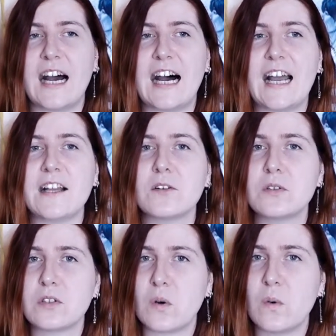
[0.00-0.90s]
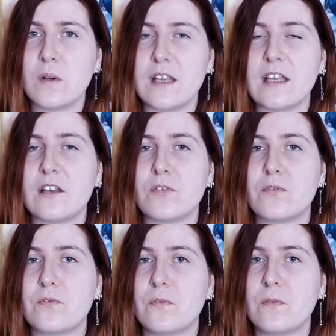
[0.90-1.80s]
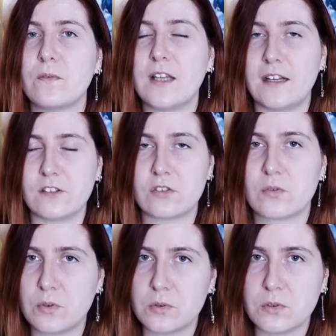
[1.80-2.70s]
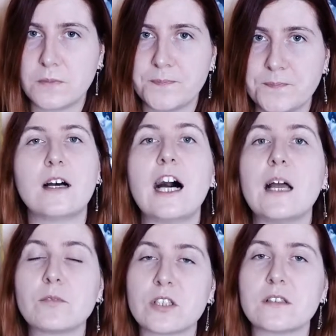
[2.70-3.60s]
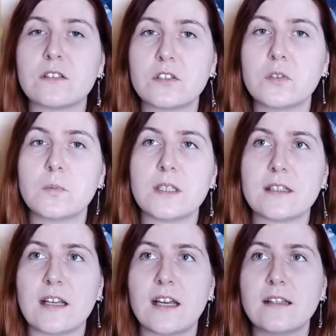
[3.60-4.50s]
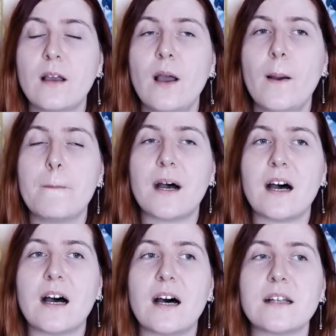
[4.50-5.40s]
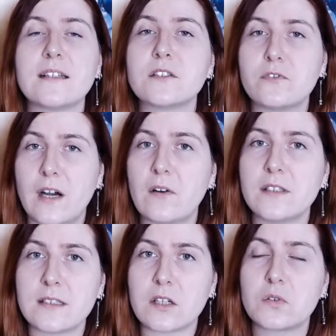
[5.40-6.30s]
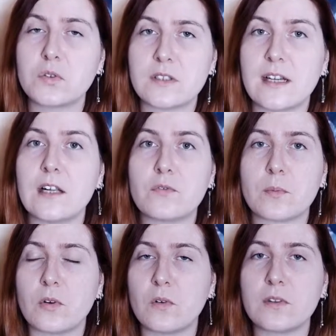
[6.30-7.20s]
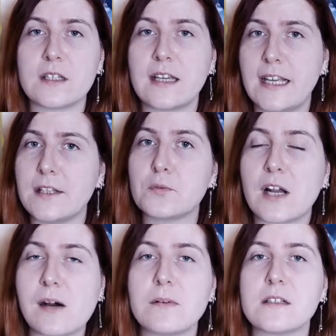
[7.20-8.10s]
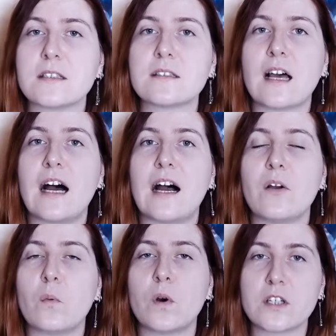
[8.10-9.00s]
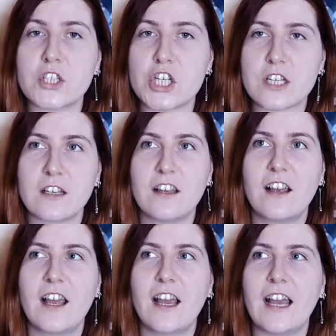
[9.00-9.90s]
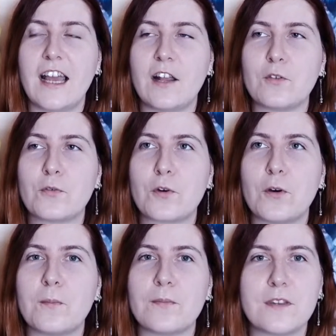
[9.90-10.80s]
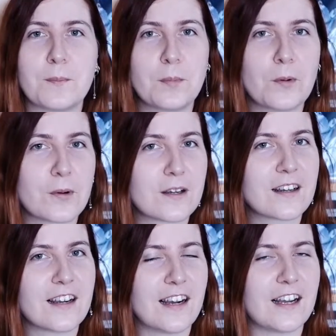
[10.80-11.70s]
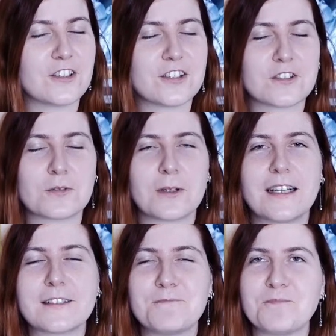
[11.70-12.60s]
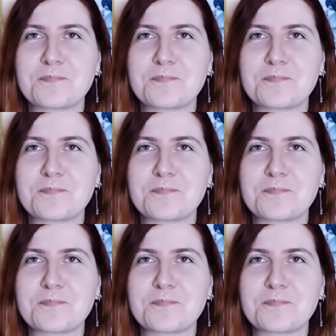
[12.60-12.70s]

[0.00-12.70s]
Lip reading: I don't know if that is true, I'm just assuming that, but as far as I could tell from all the K-dramas I watched and from the book I just read,